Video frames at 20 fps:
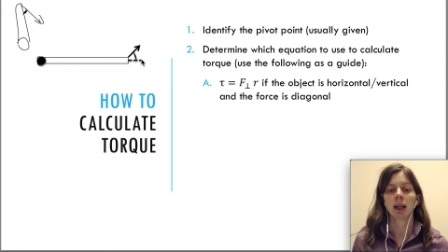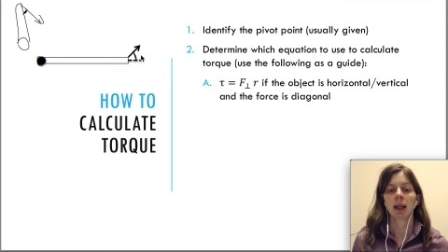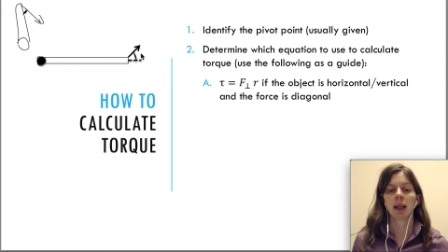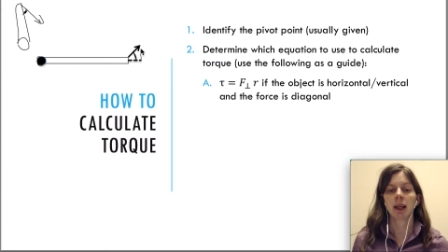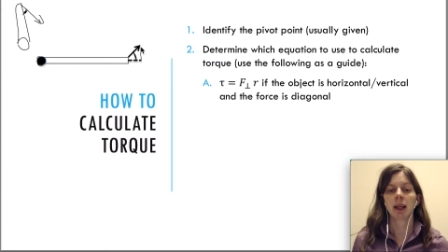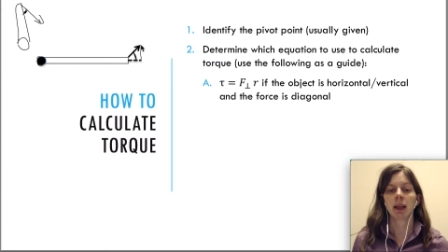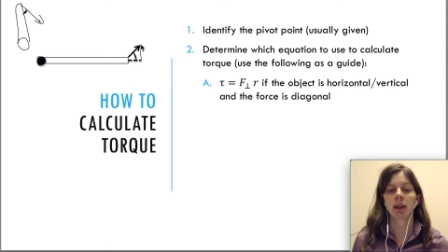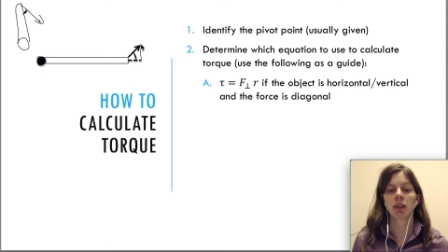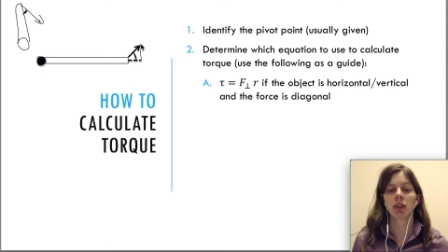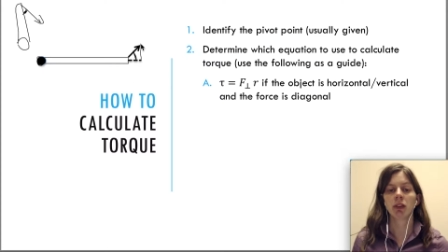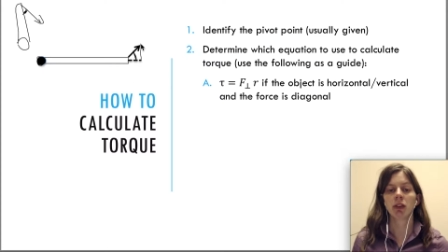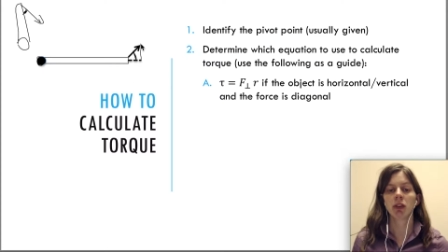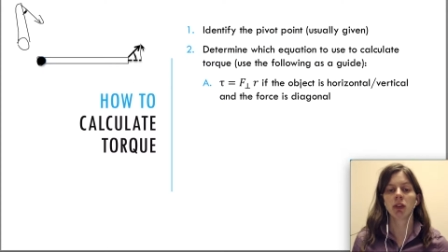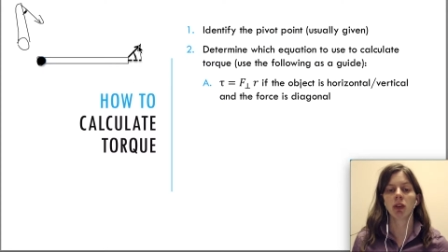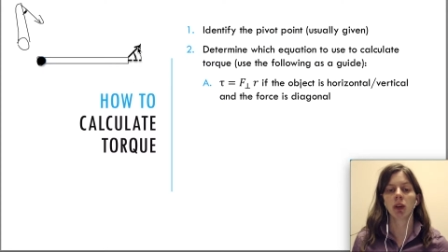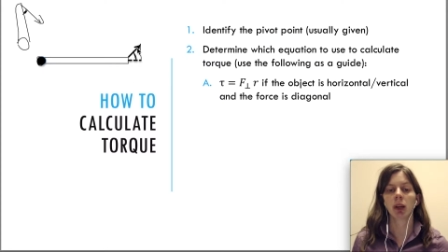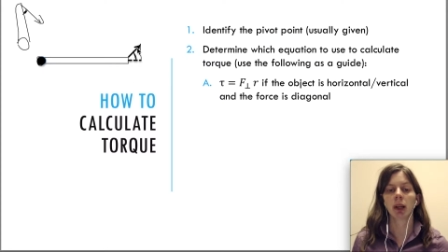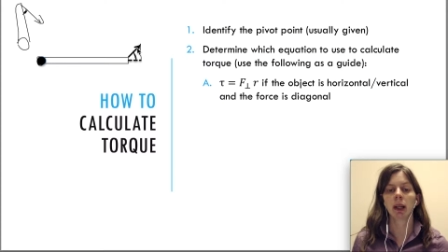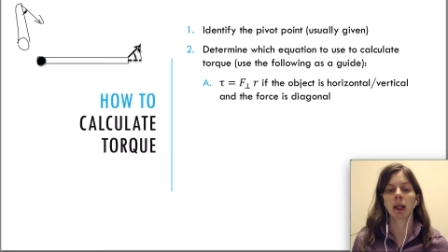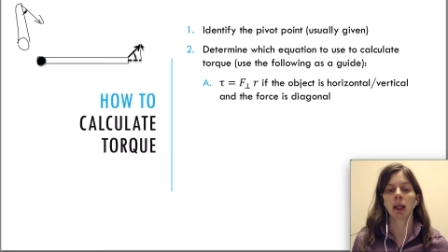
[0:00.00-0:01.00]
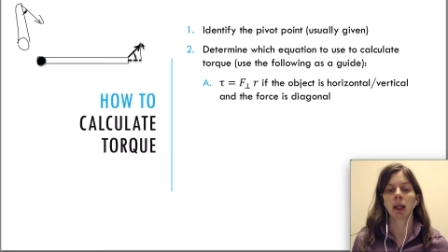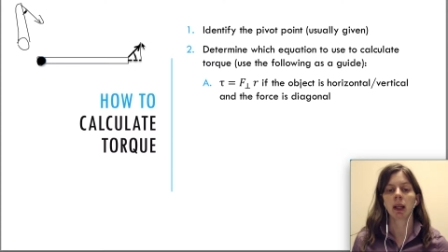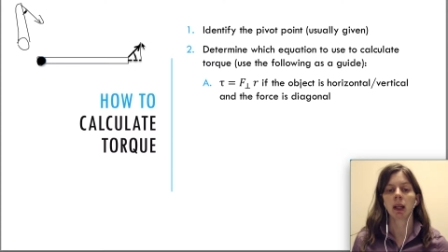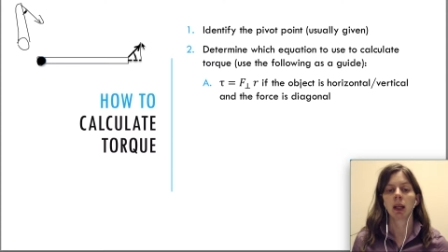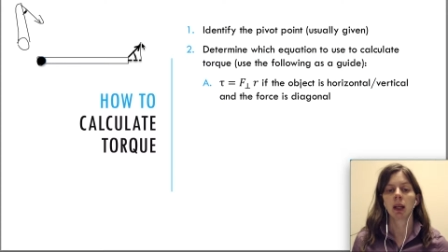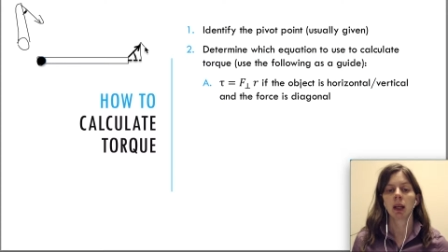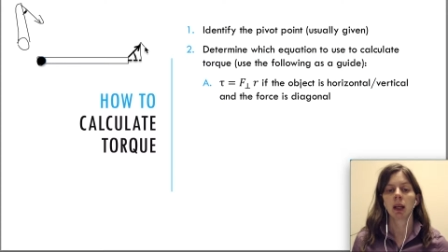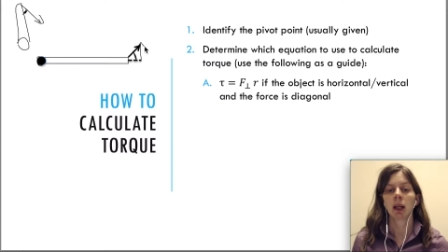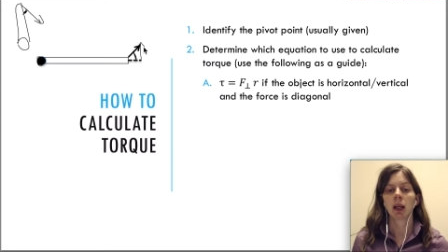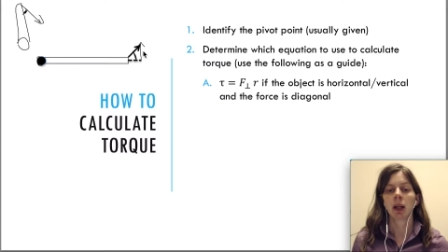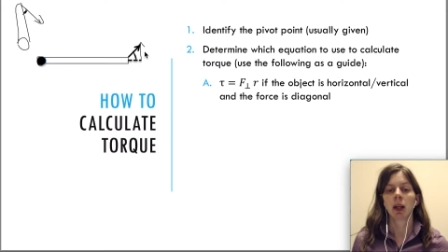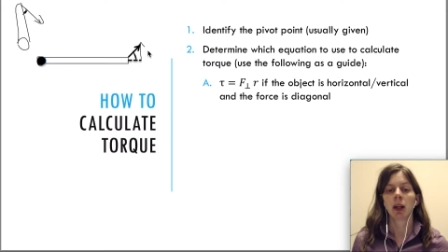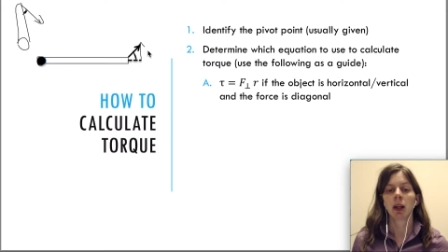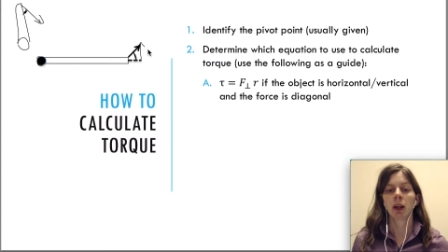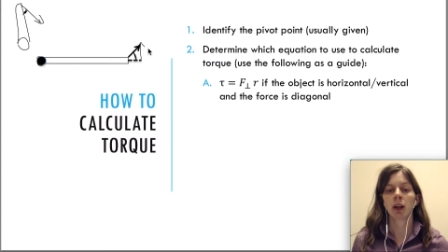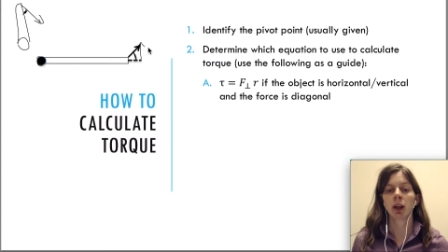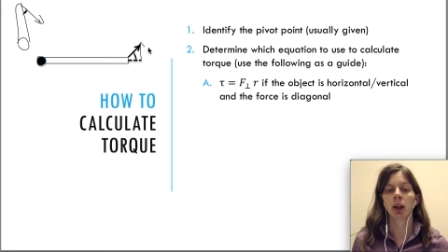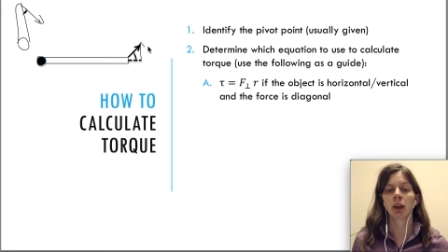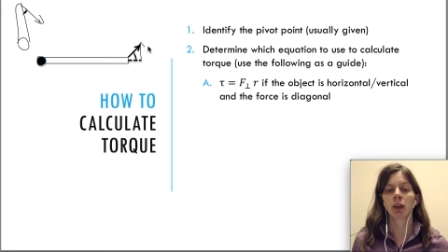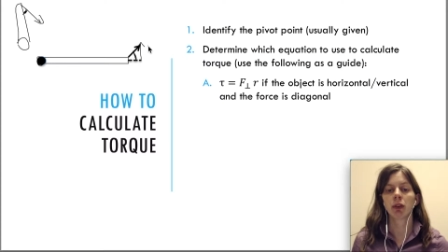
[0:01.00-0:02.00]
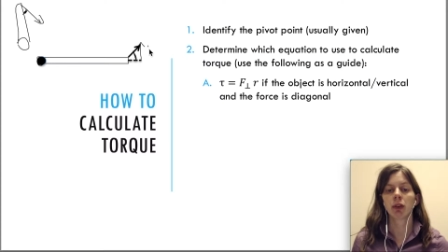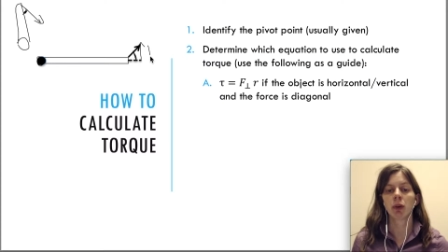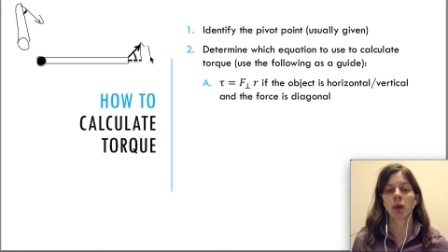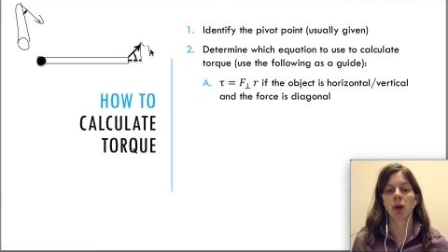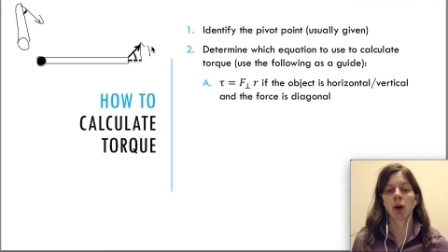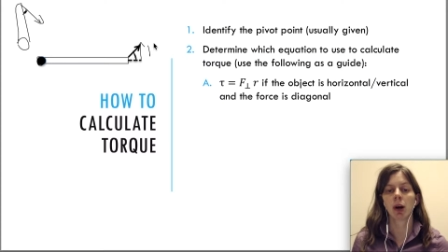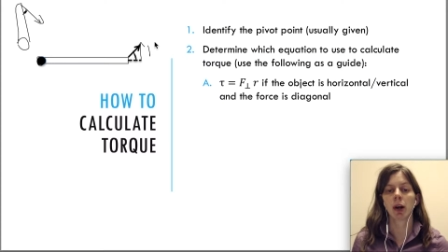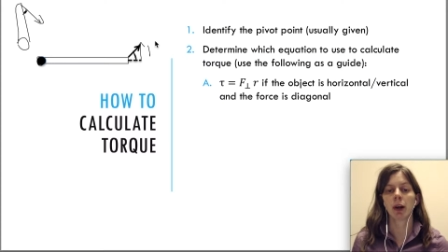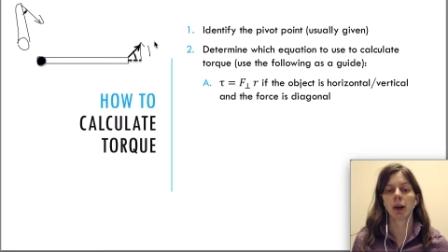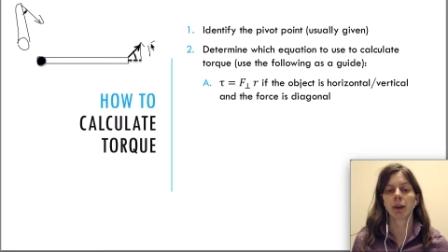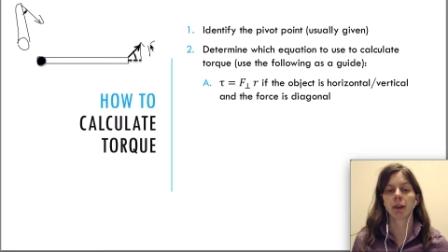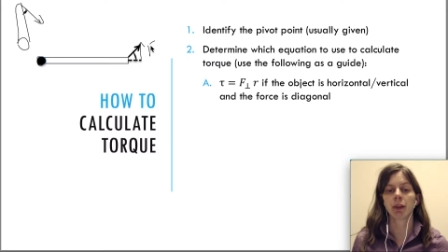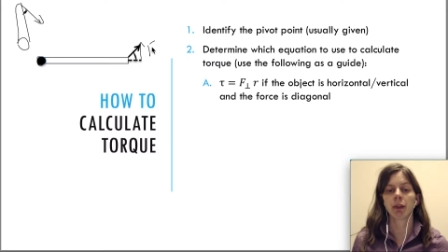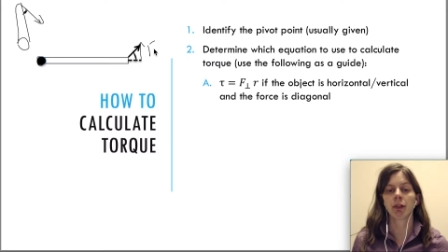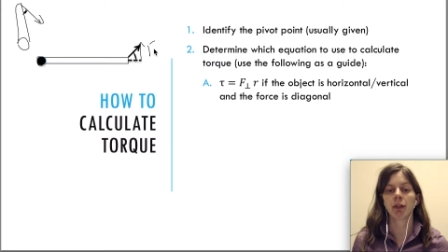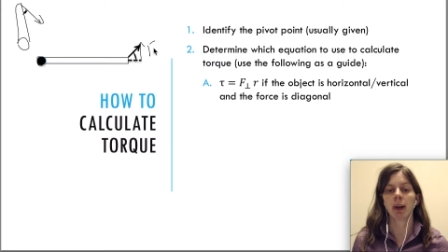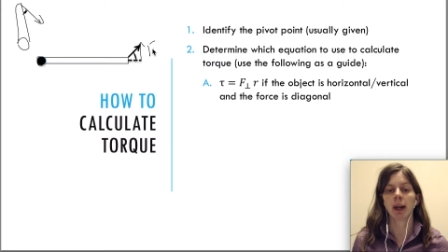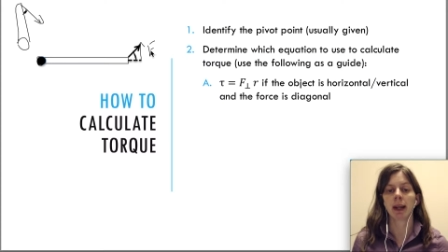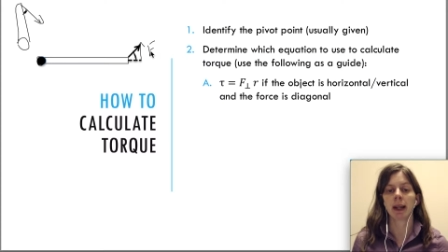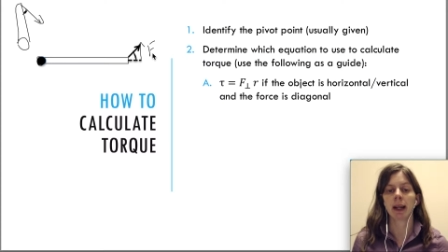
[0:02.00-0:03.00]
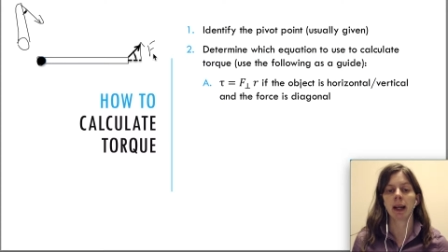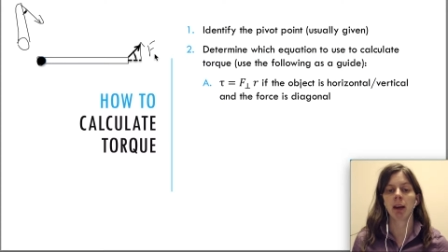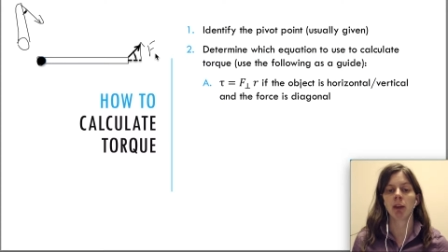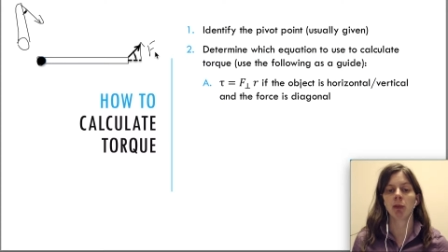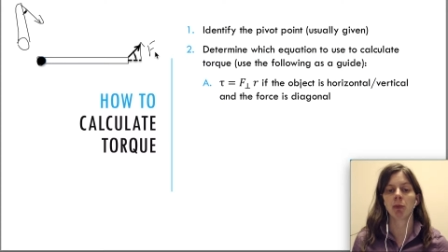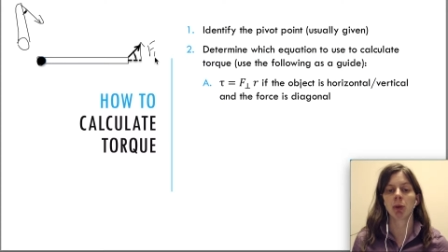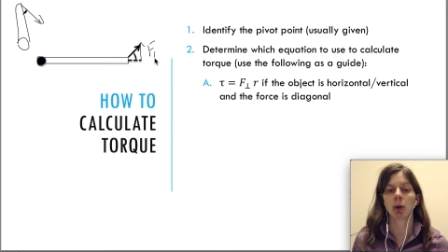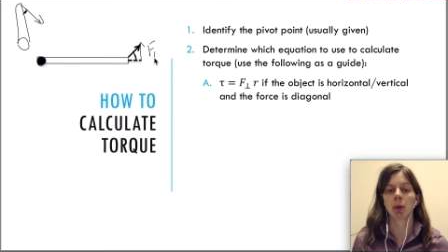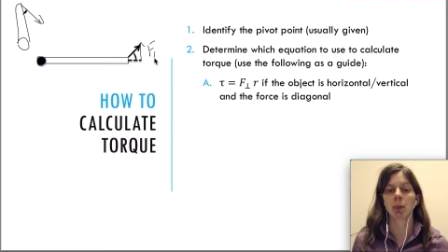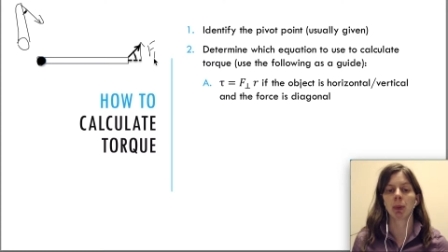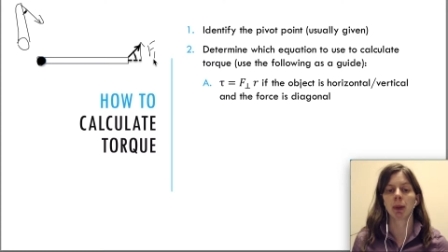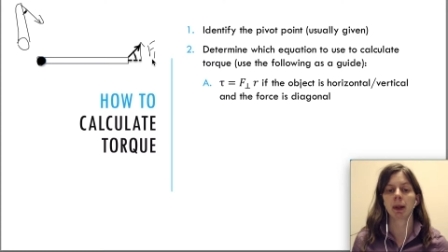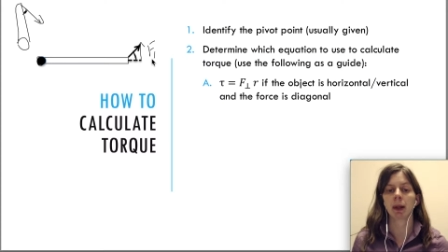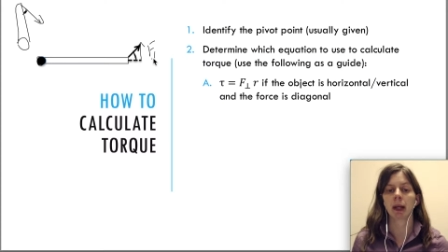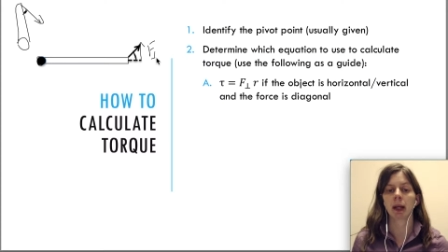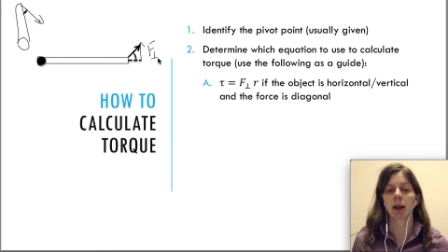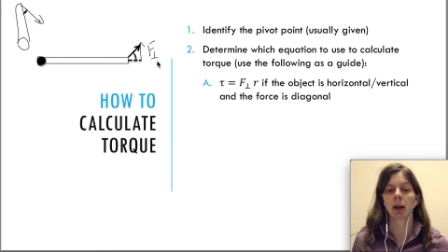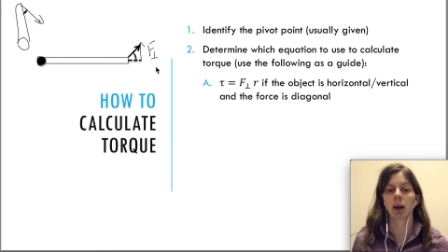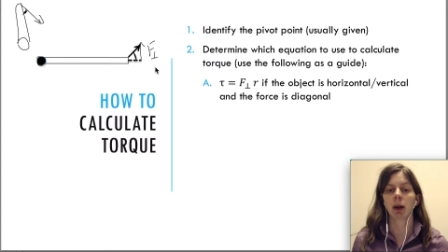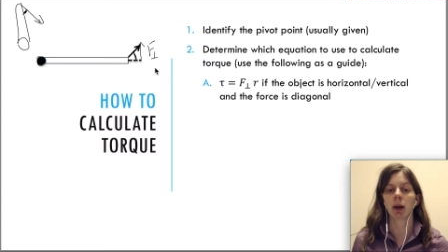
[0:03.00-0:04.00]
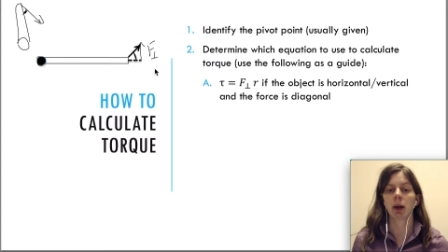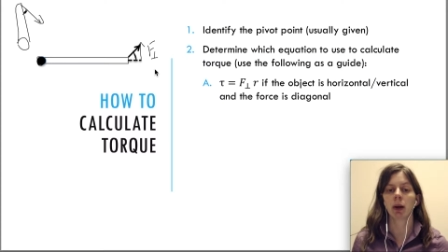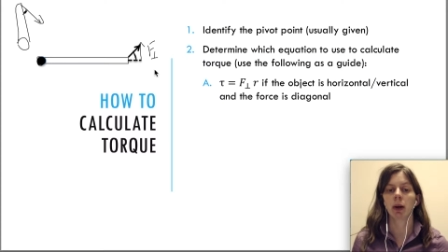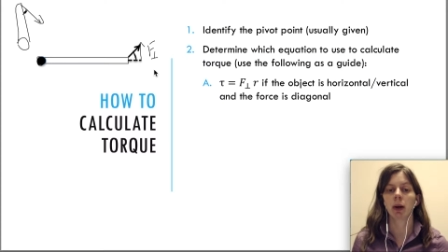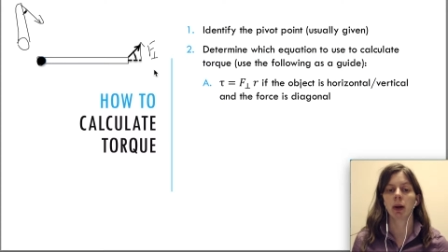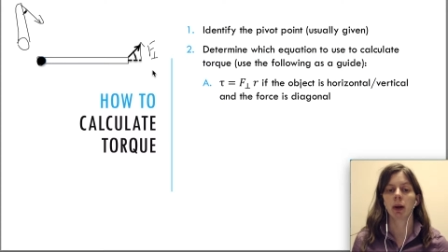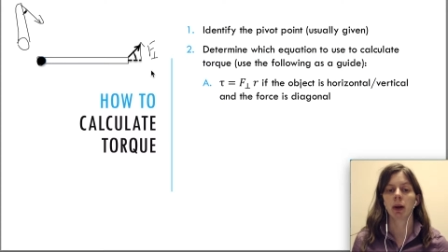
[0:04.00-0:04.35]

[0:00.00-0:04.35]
it's usually not too hard to find F perpendicular.